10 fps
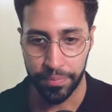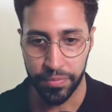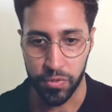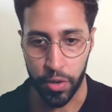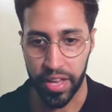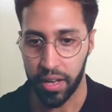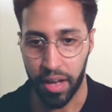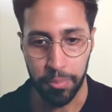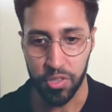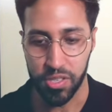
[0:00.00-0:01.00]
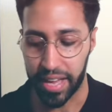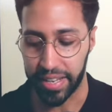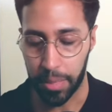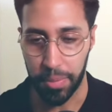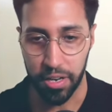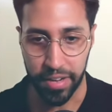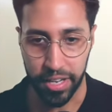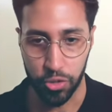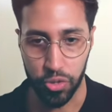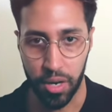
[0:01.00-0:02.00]
So here I'm just adding a bit of
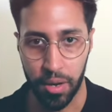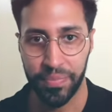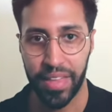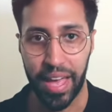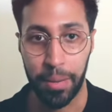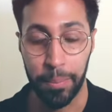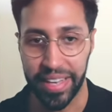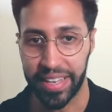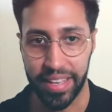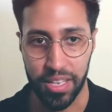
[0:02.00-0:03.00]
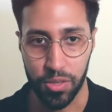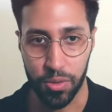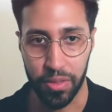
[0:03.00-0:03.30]
extra and making it so